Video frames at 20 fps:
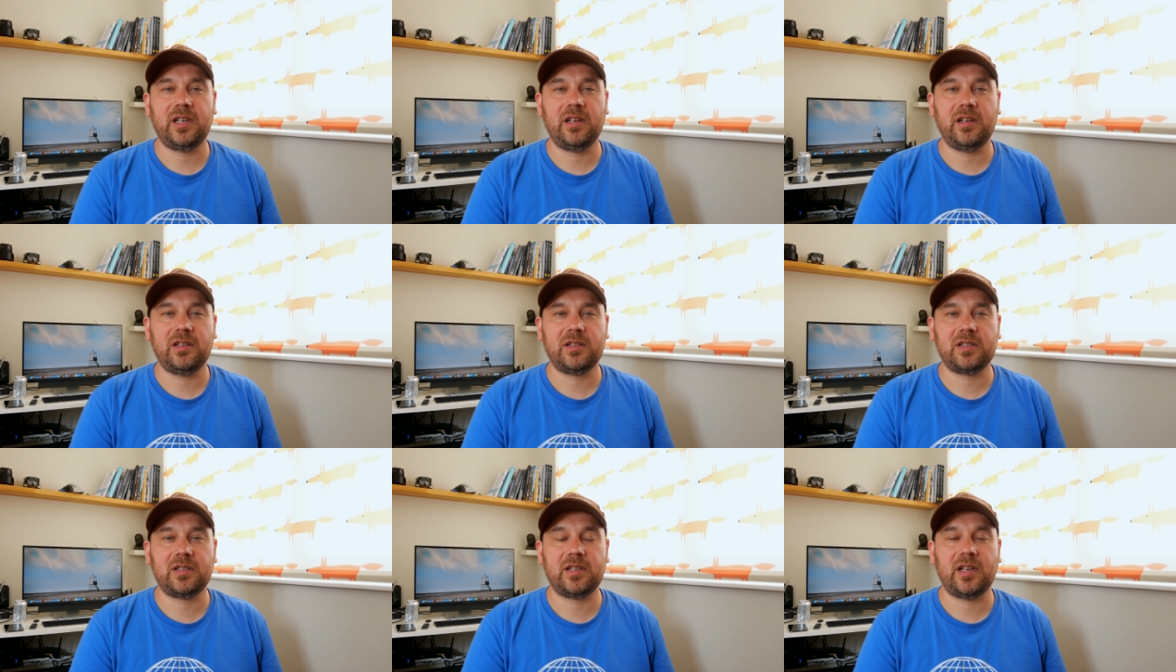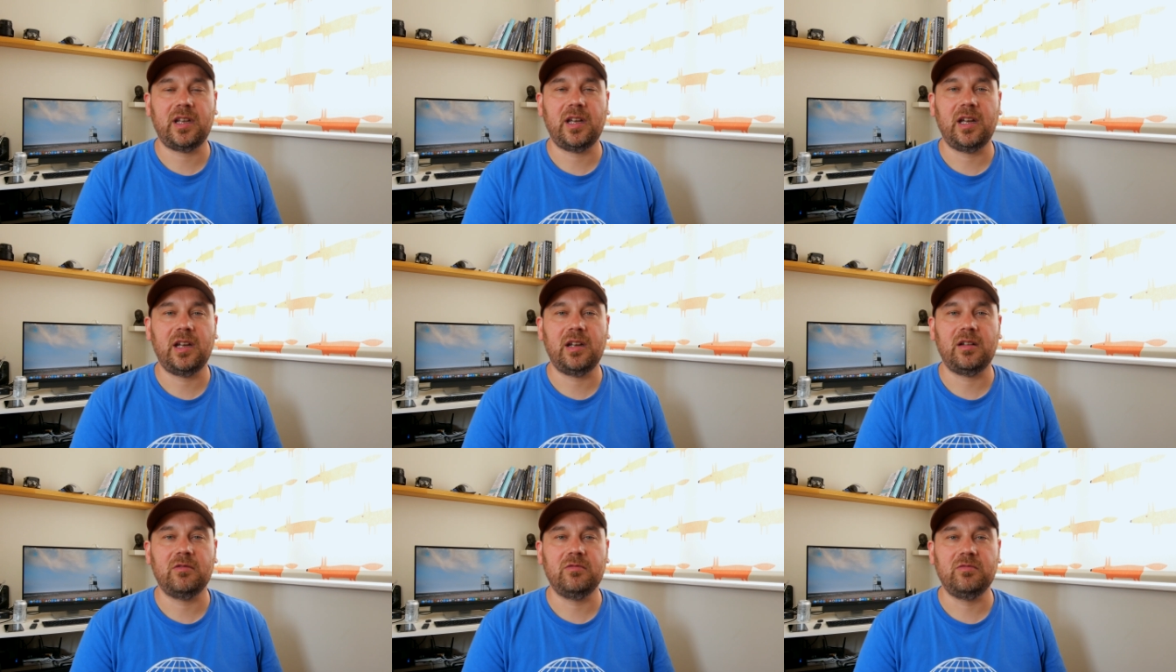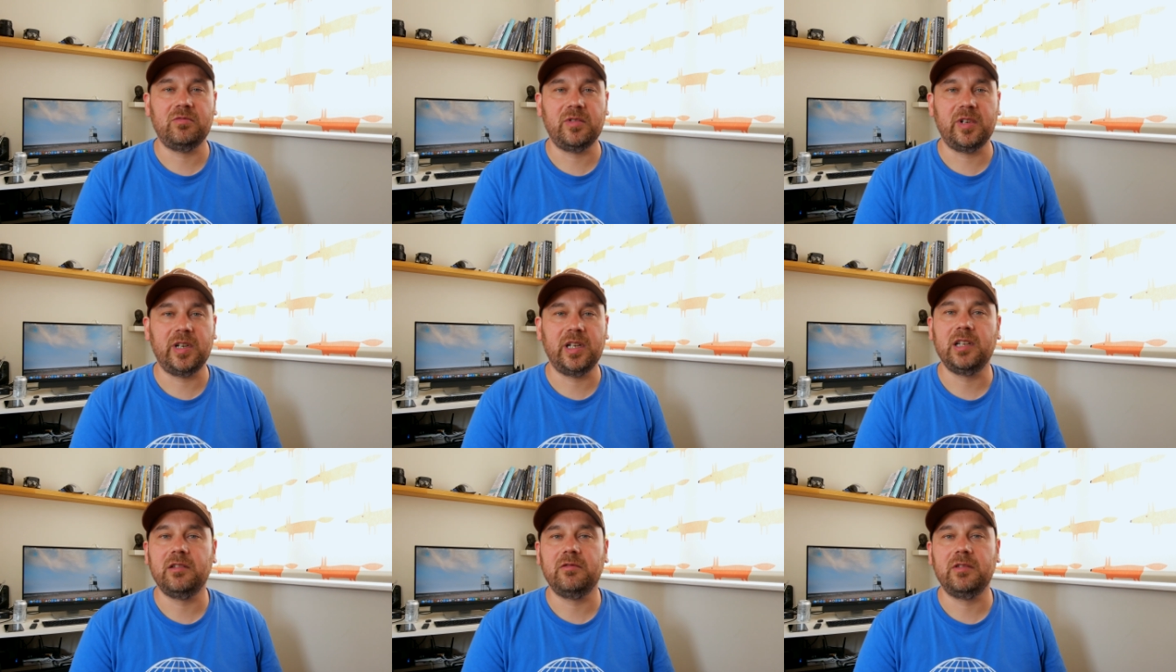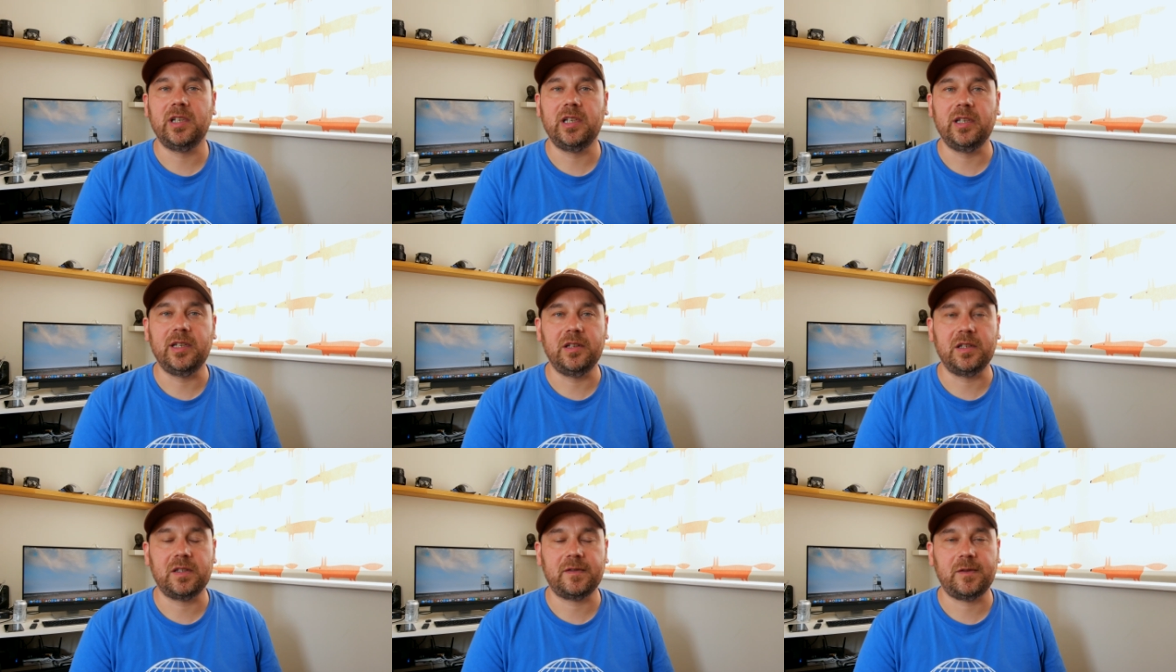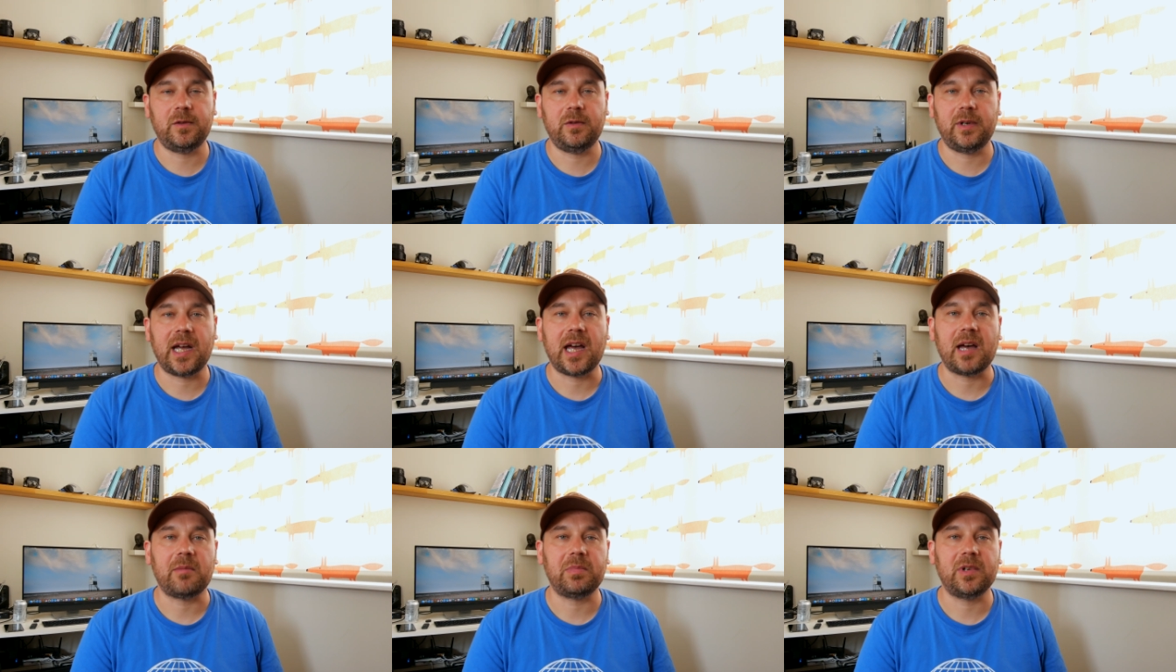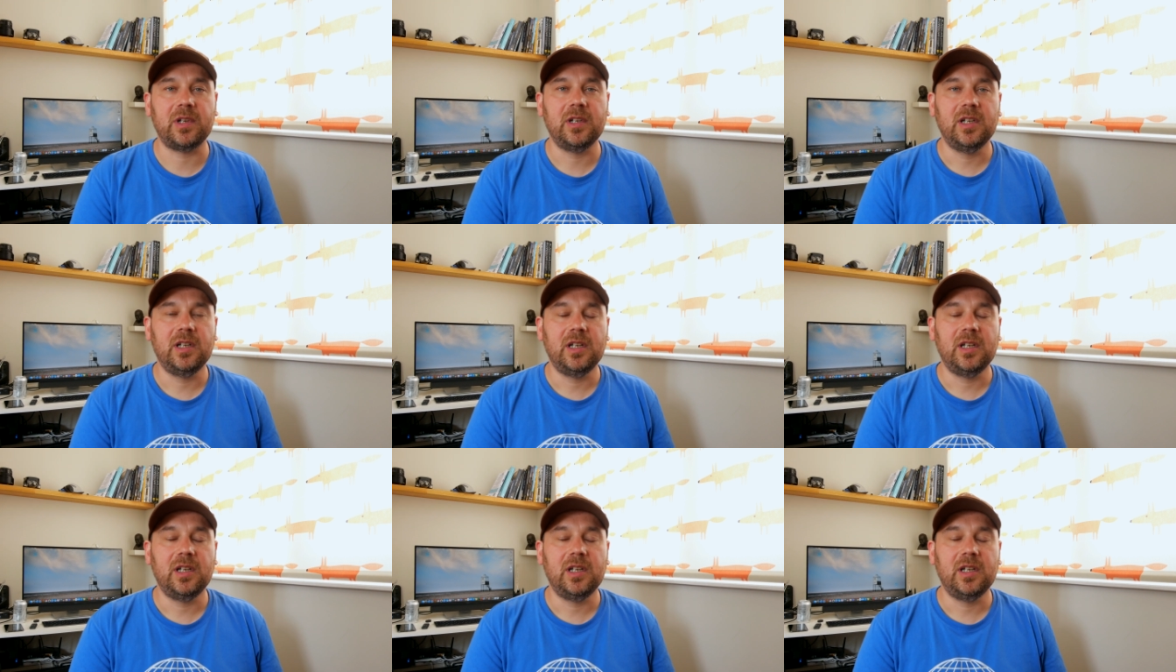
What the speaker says: It's a really useful app.